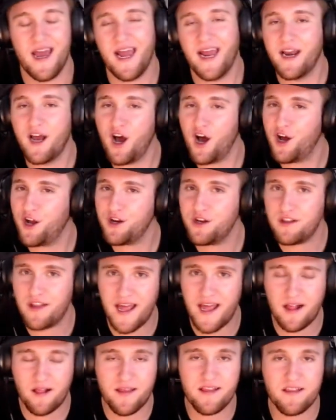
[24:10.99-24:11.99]
and
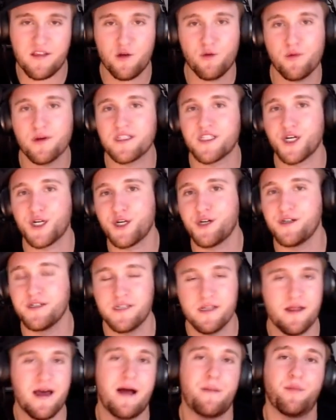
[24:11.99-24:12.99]
unlikely to return
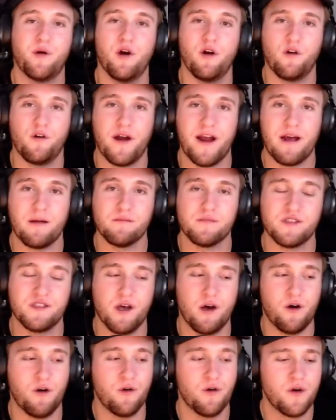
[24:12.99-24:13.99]
to that program.
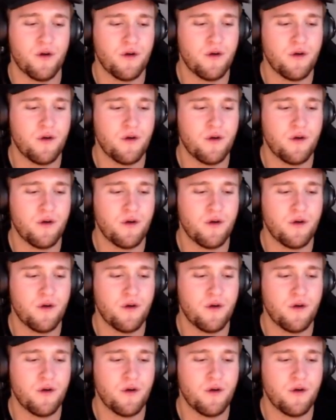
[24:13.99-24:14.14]
So